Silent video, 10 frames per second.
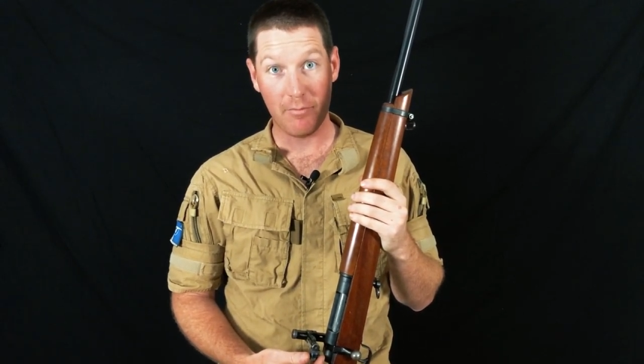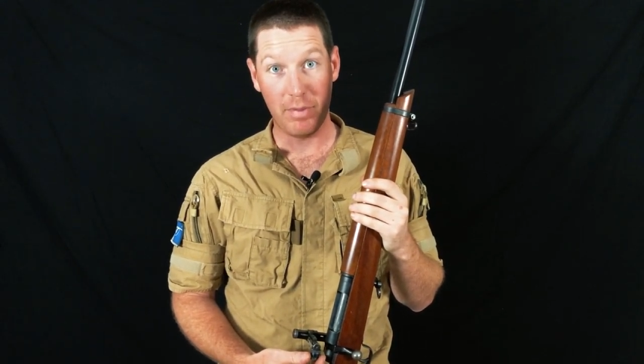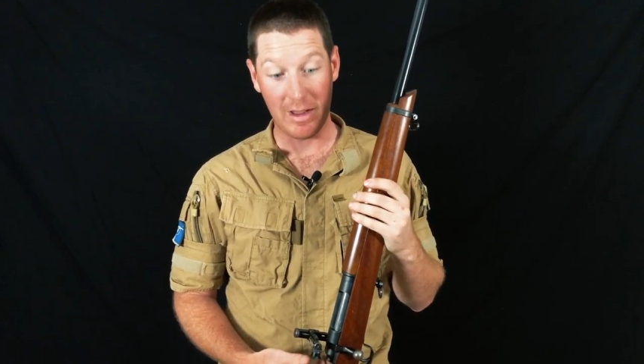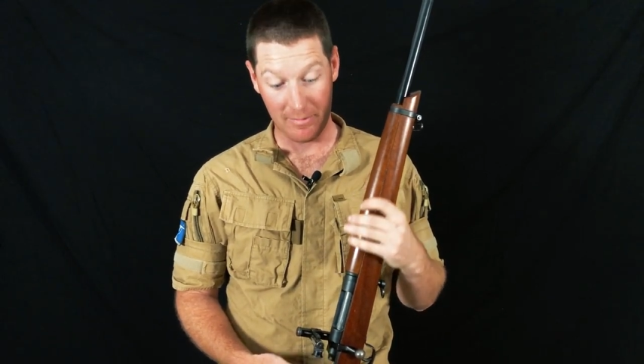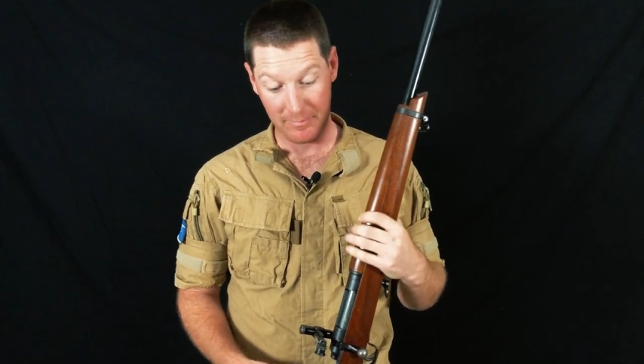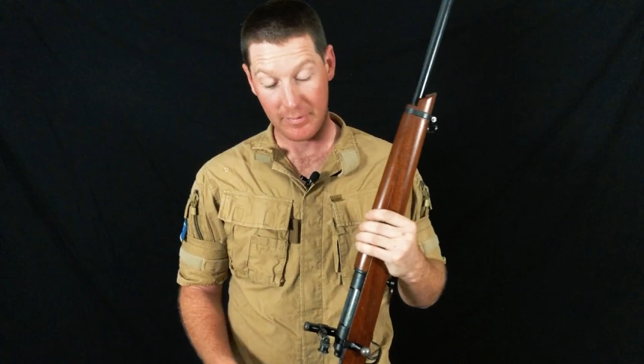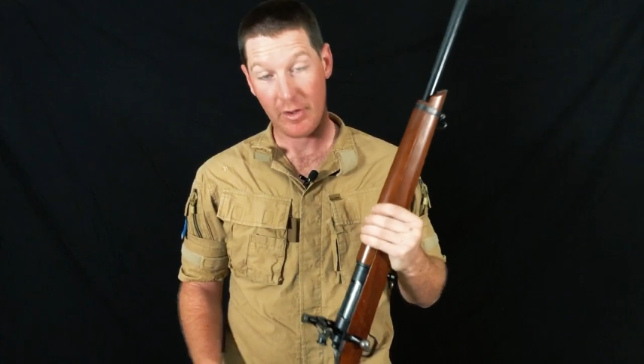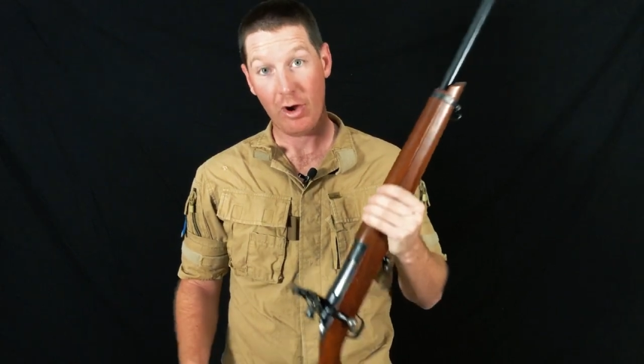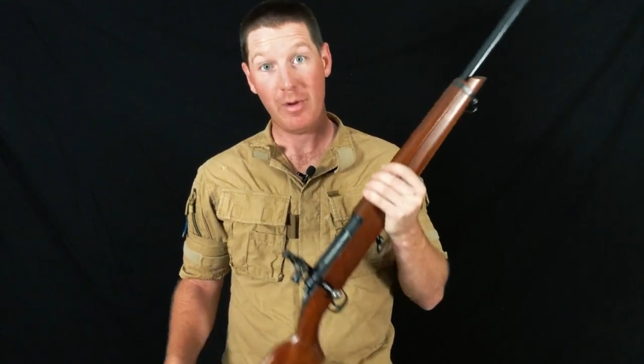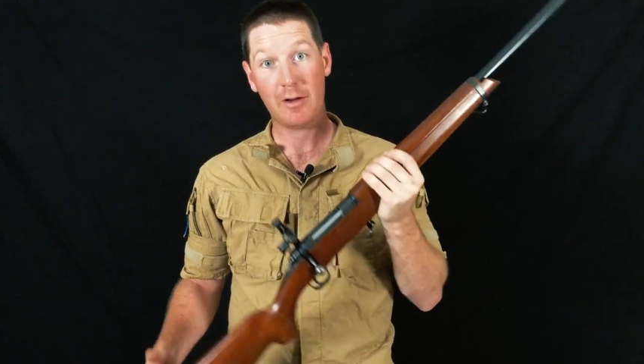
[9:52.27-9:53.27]
But
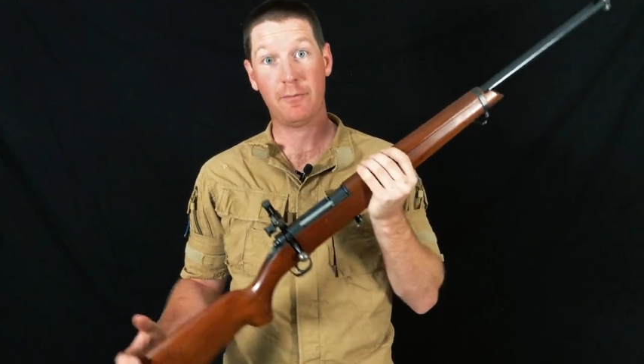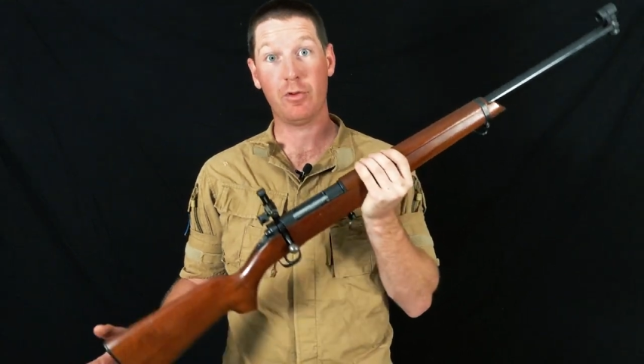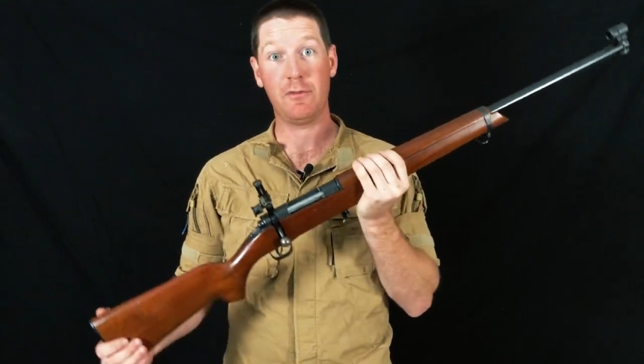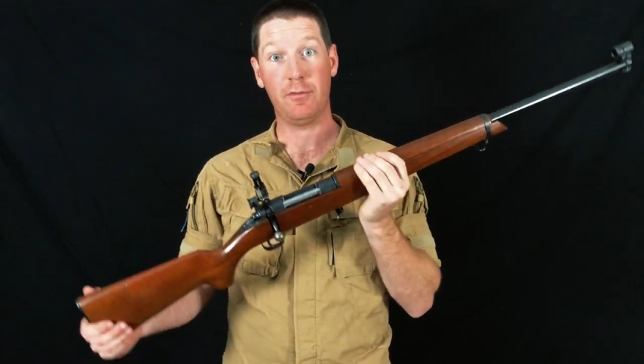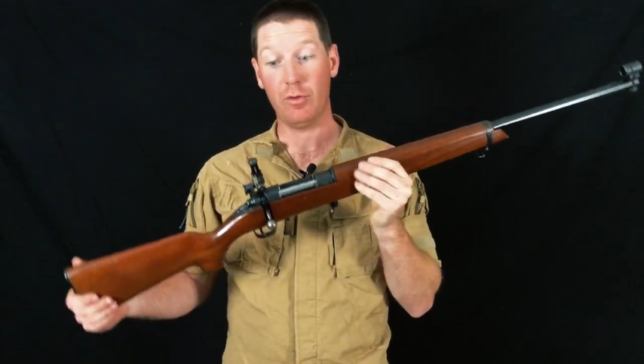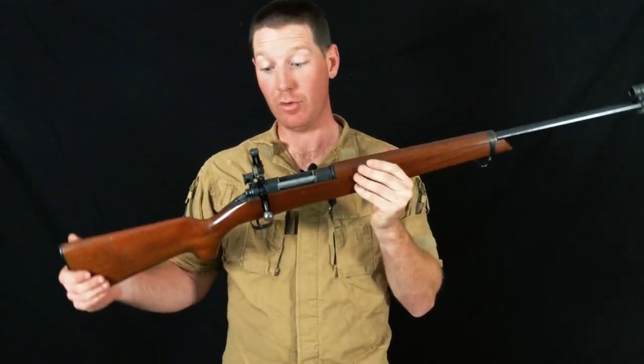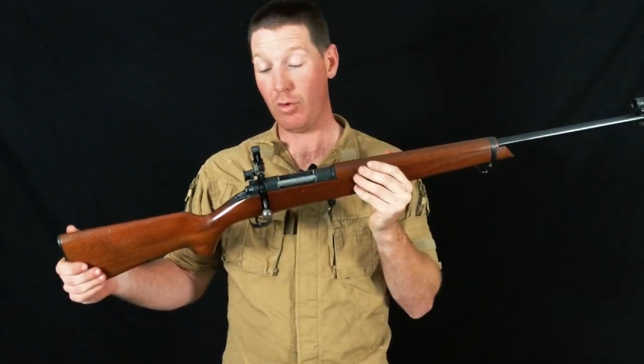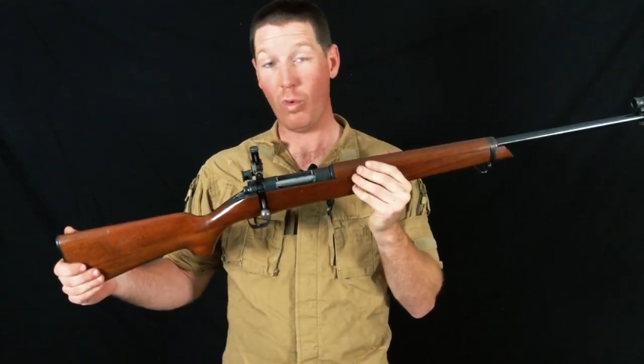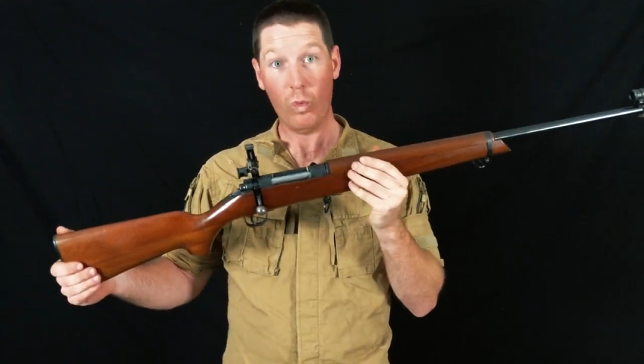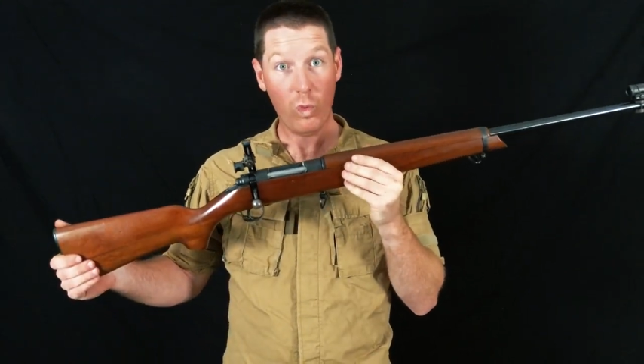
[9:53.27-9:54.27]
the OMark
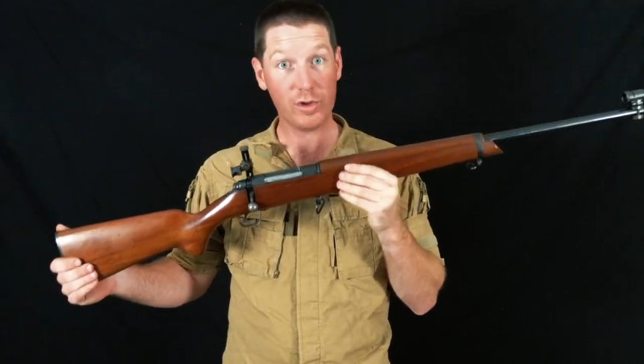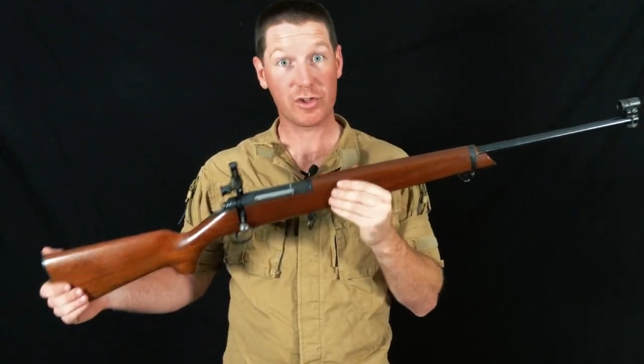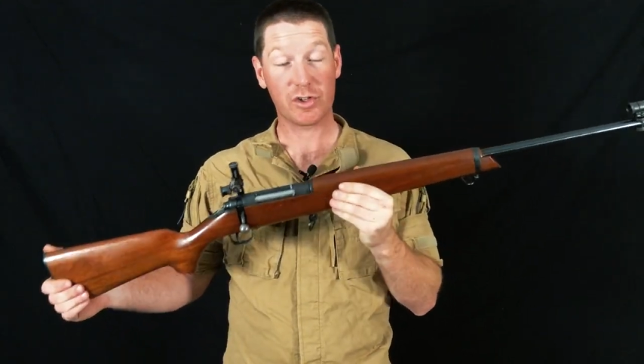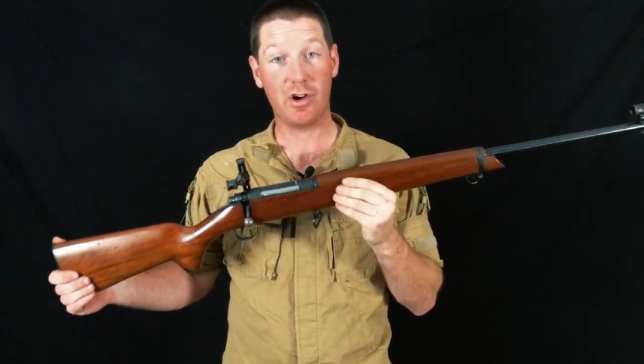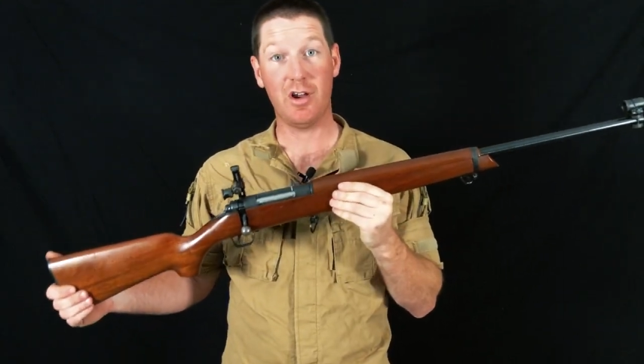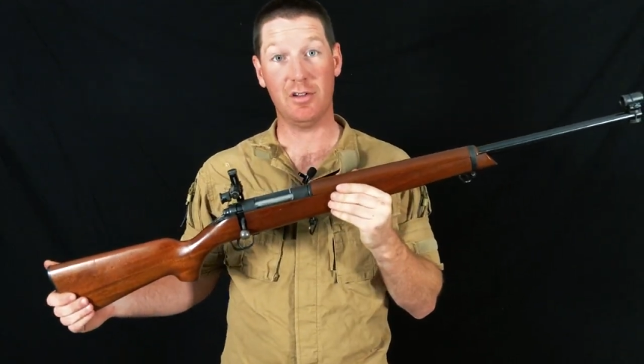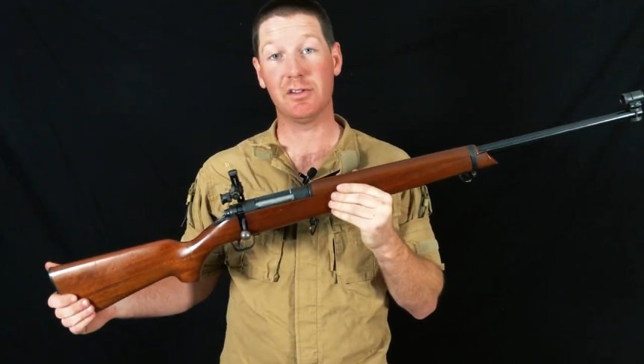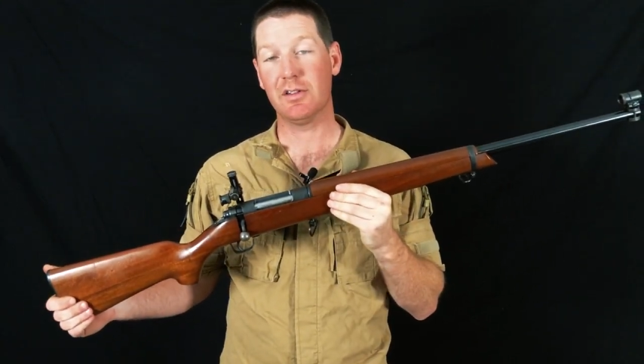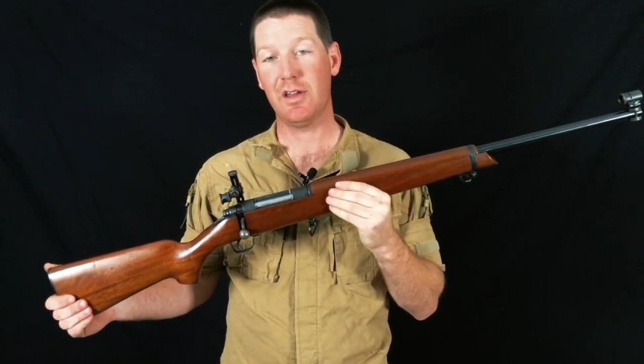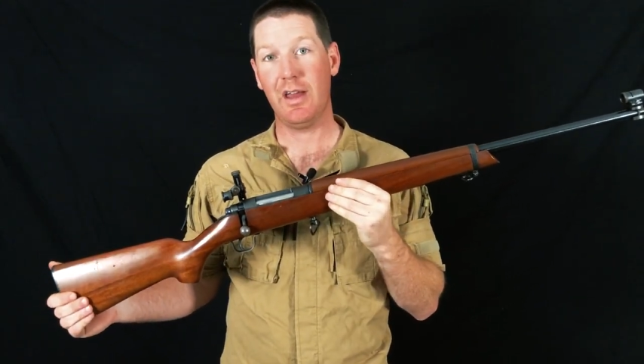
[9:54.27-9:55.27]
44 was
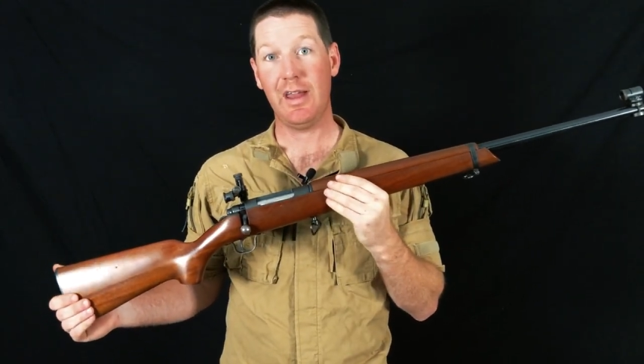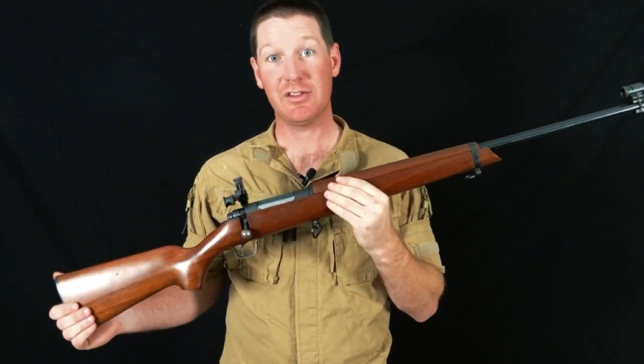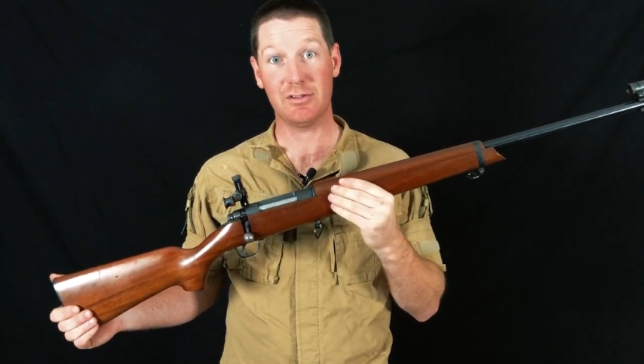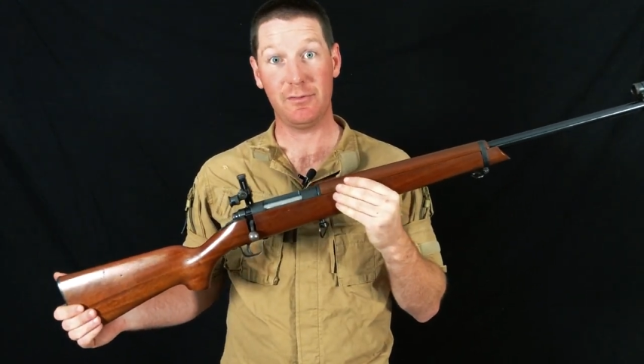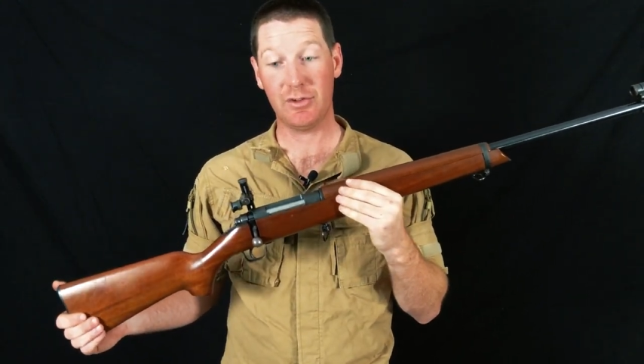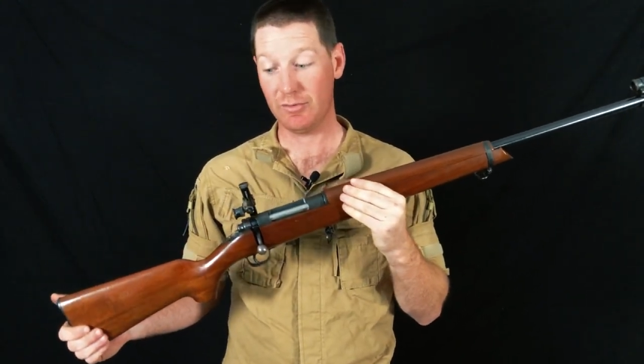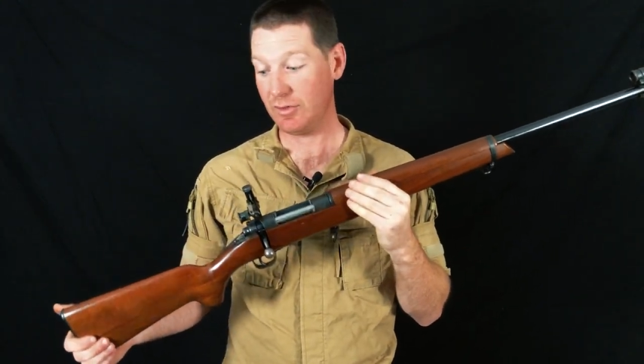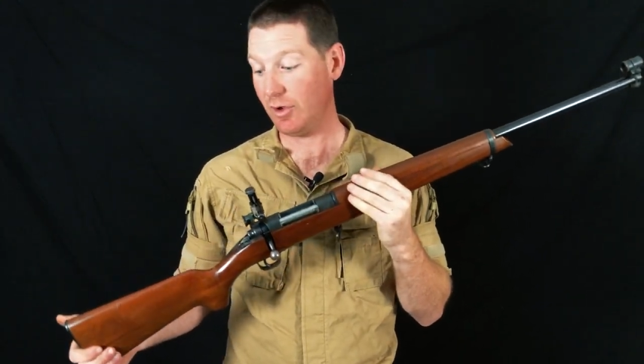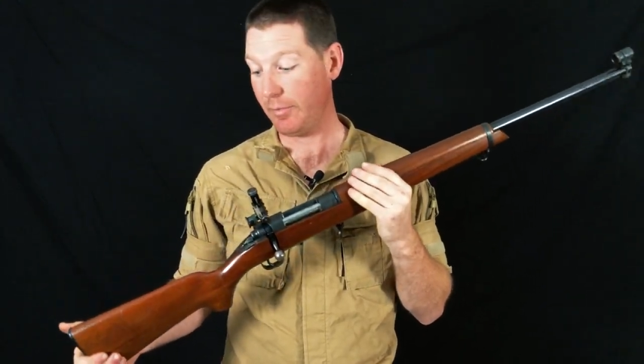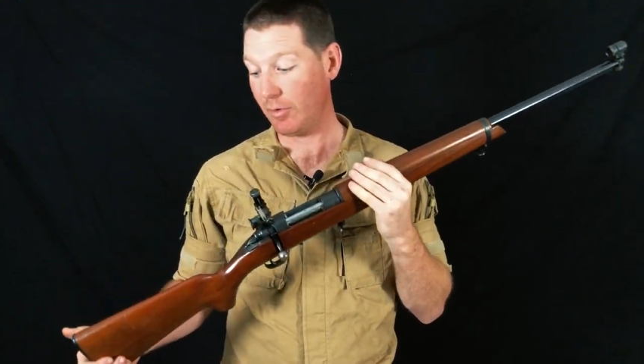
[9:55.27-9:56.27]
trialled as an official
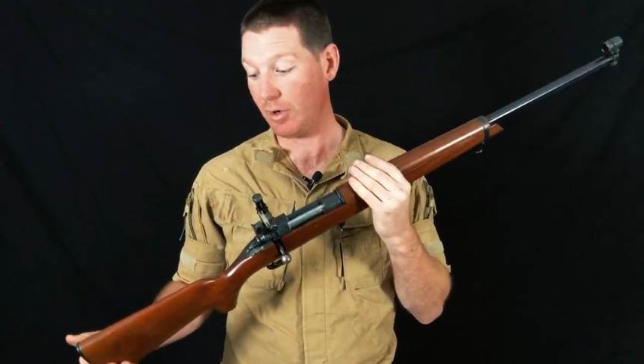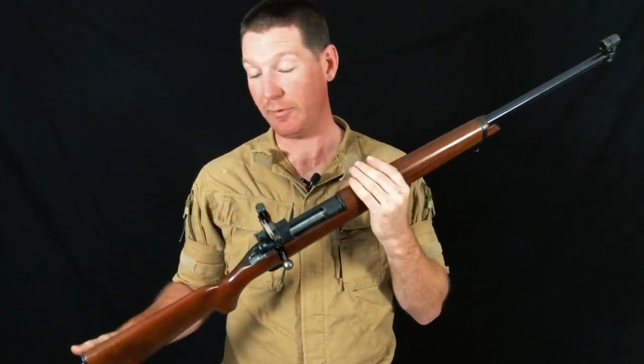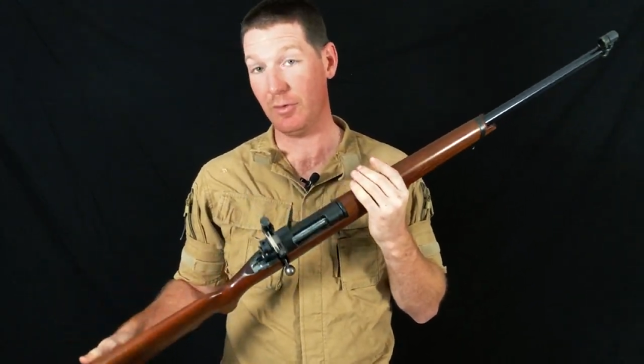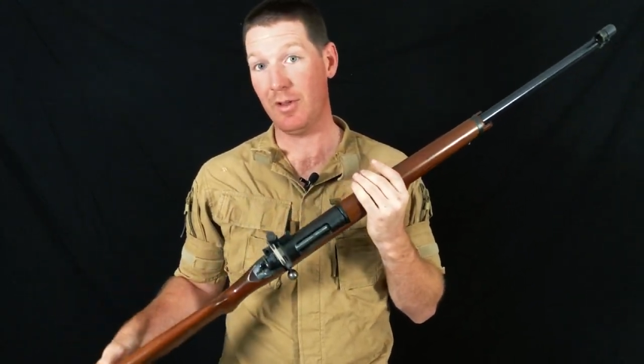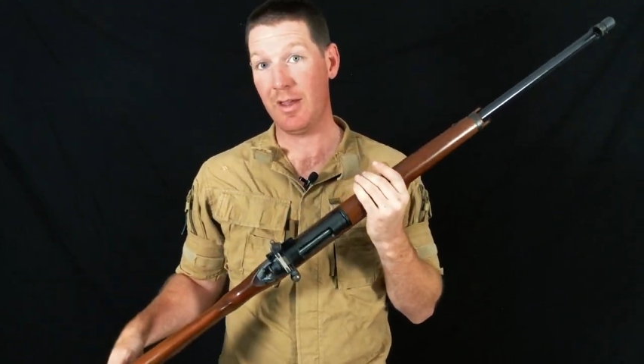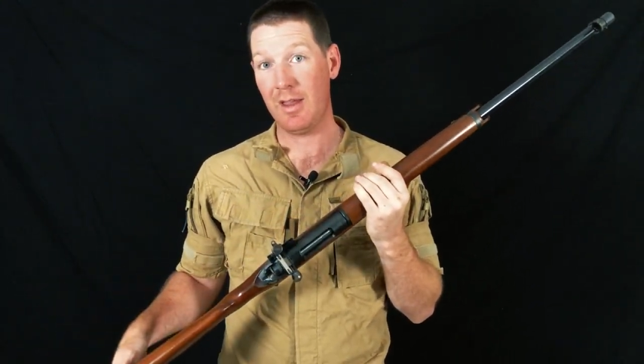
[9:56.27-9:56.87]
sniper rifle.